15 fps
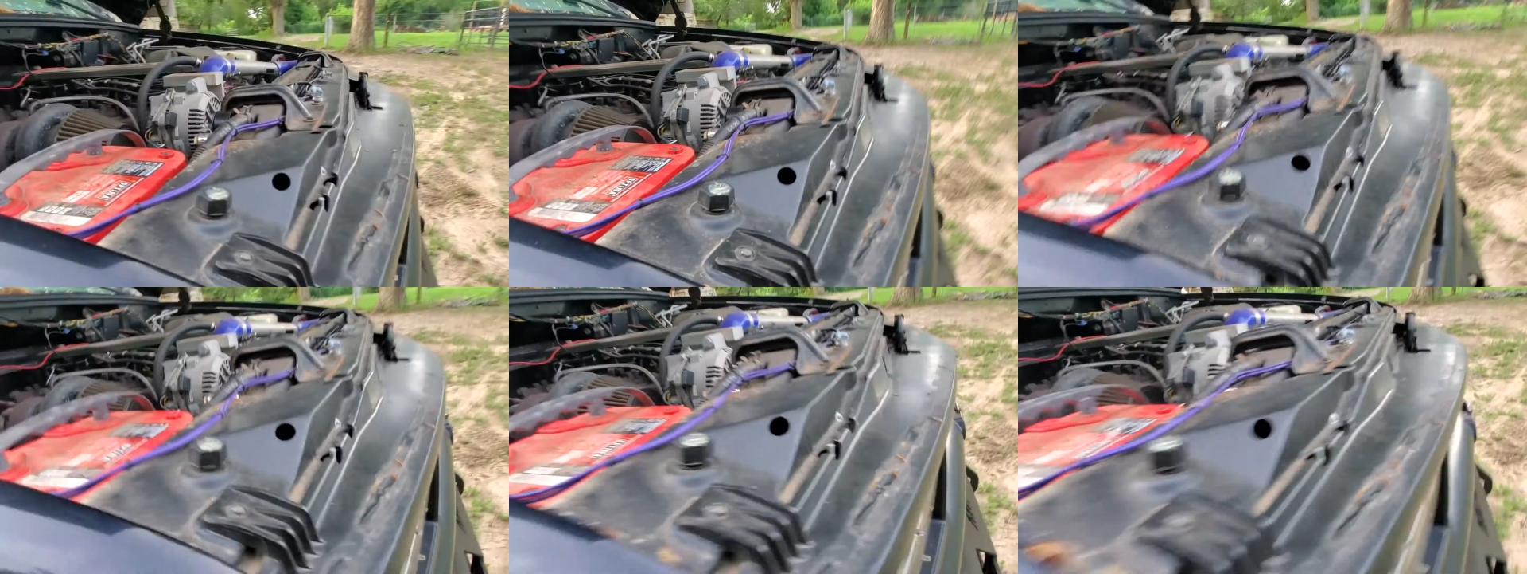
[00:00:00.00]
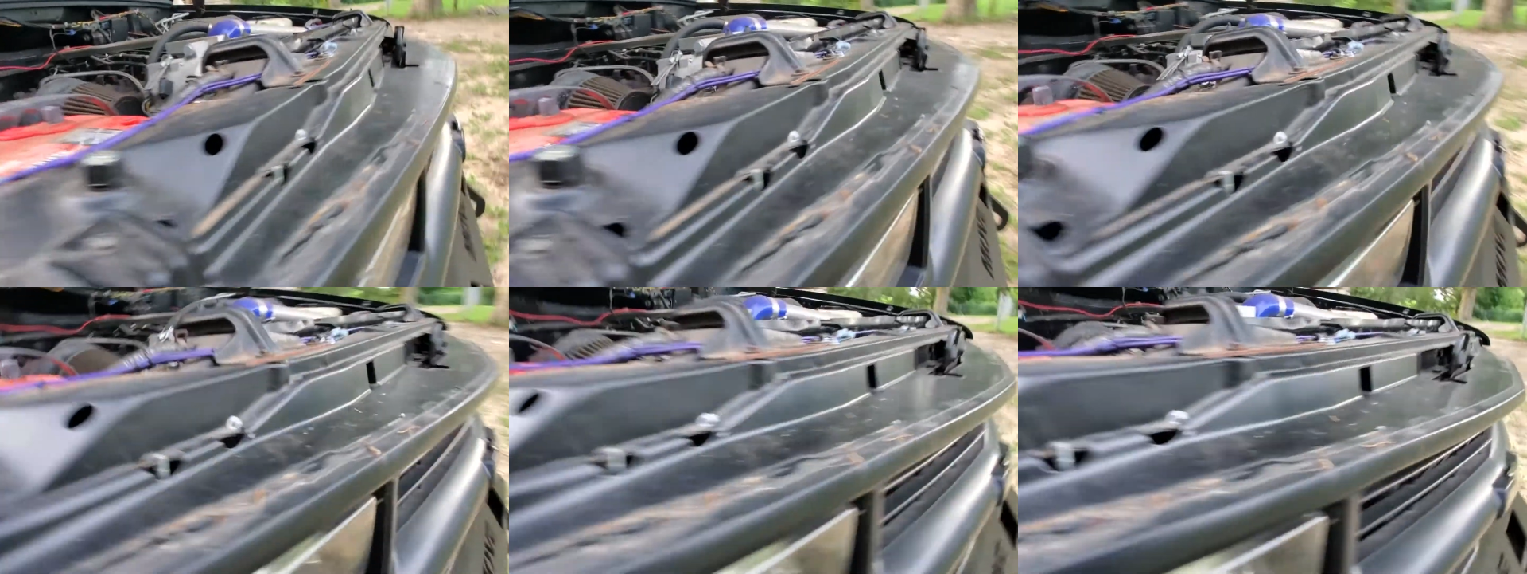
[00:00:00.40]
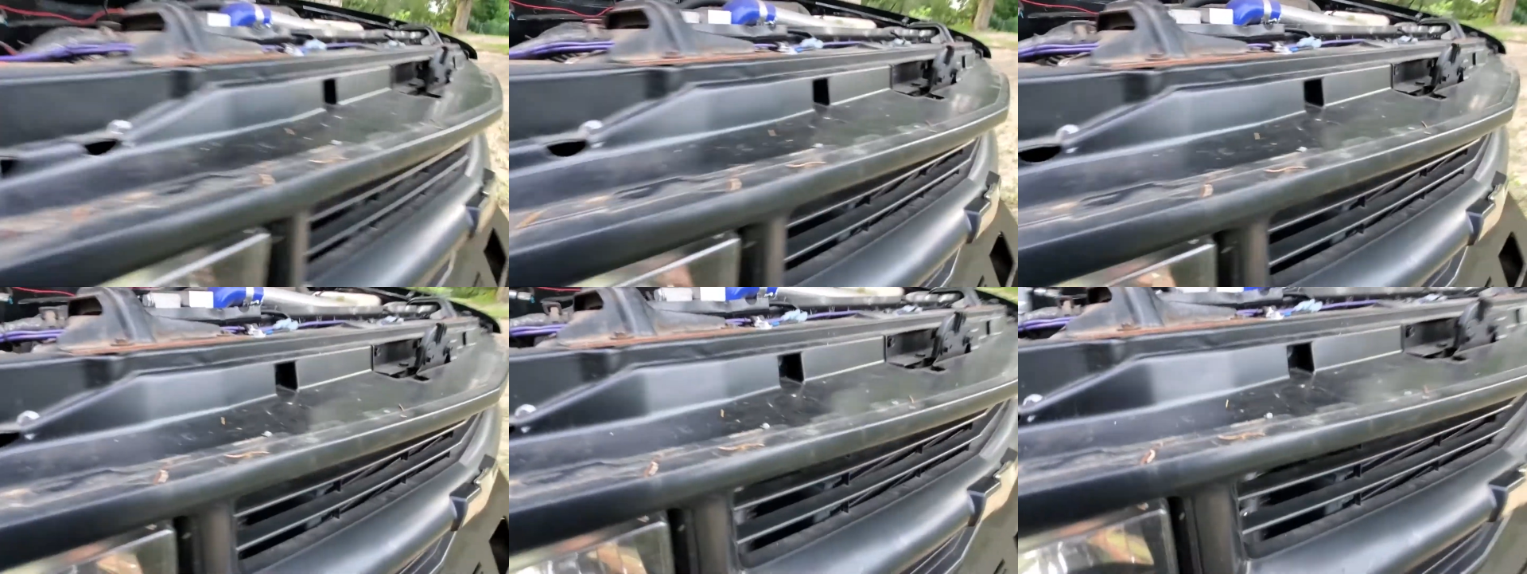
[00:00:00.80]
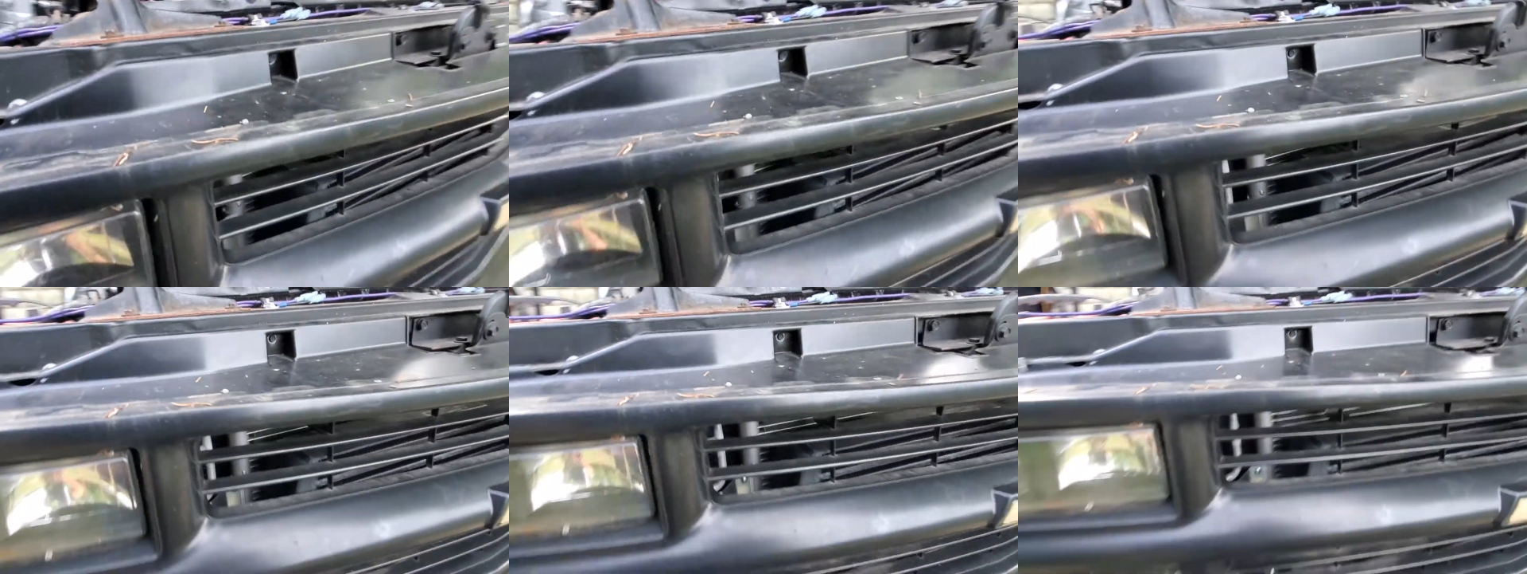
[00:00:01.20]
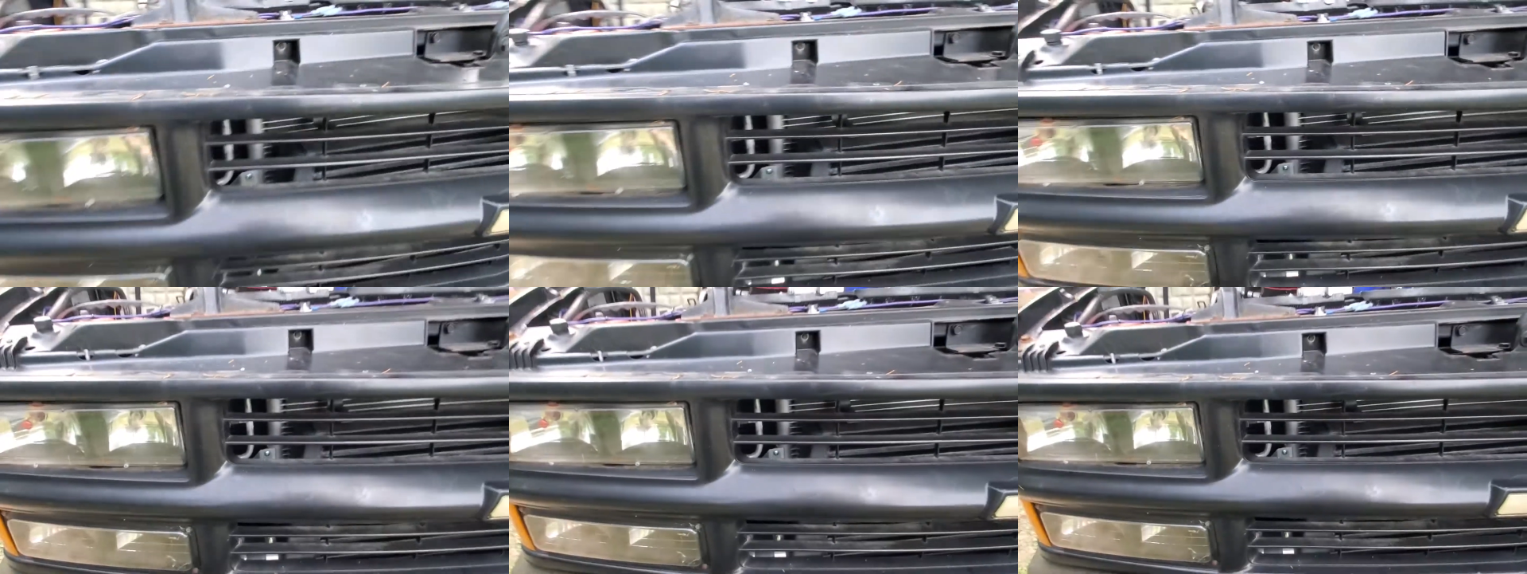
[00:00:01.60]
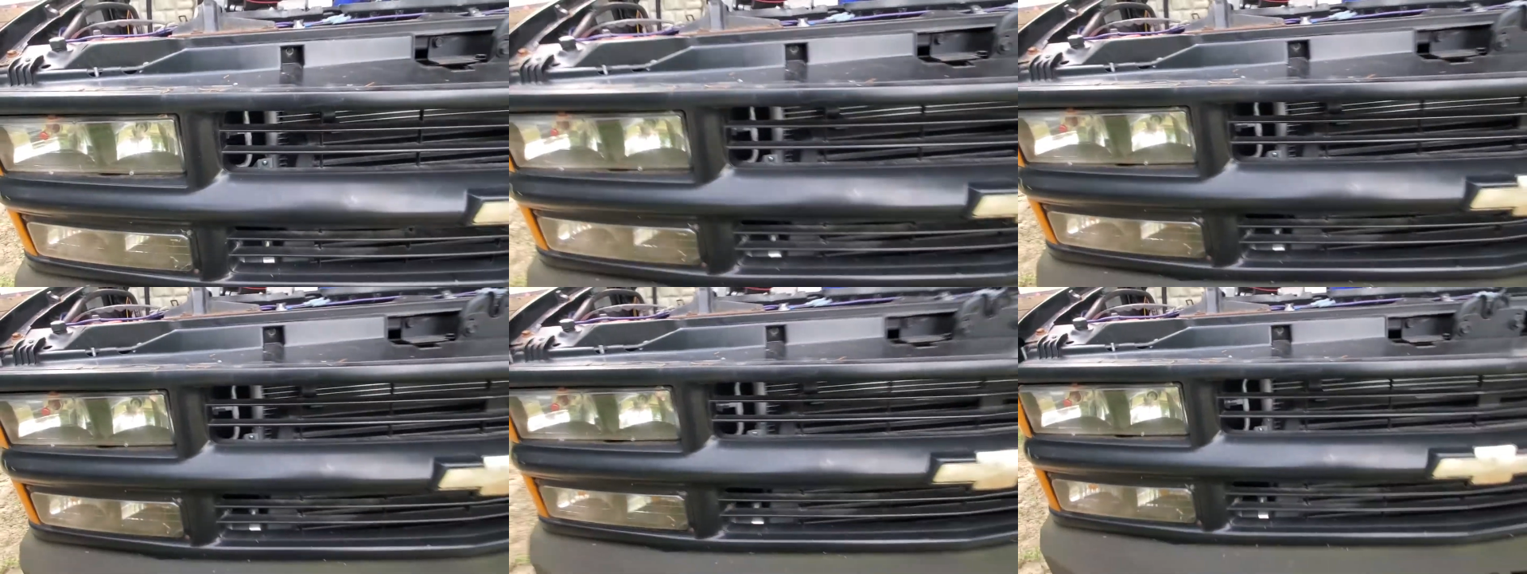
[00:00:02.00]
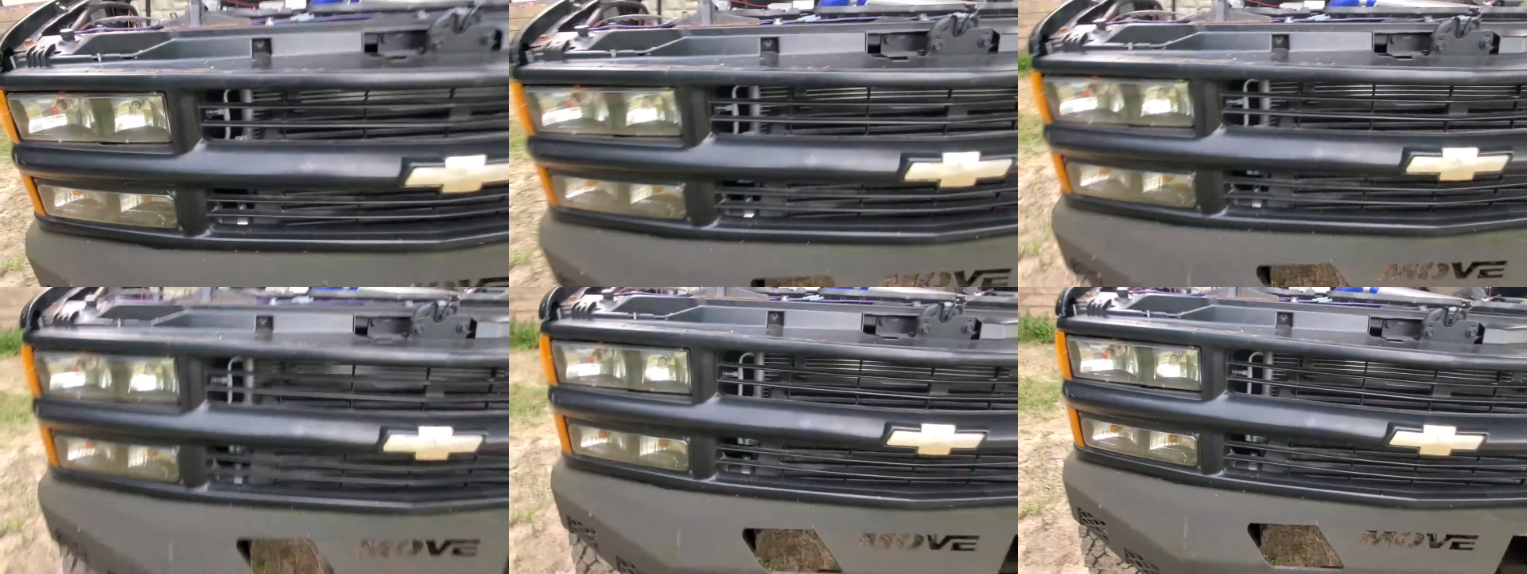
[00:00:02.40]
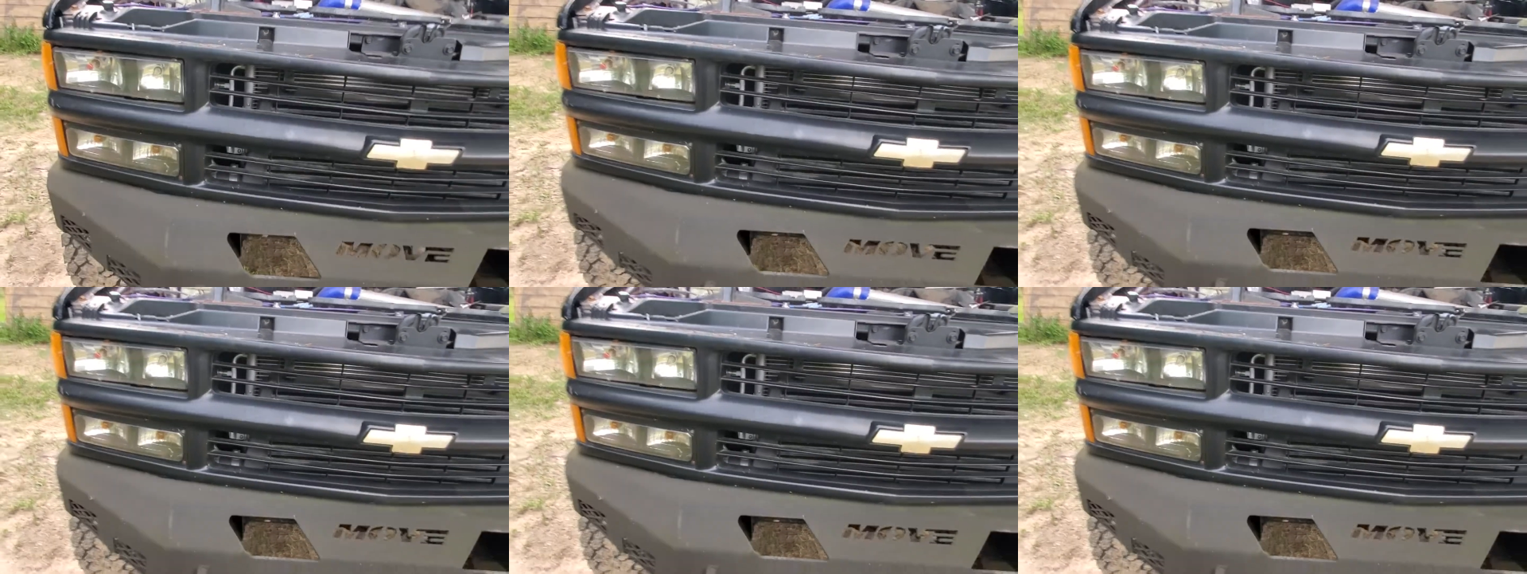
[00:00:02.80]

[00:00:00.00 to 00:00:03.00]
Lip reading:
No face is visible, so there are no lips to read.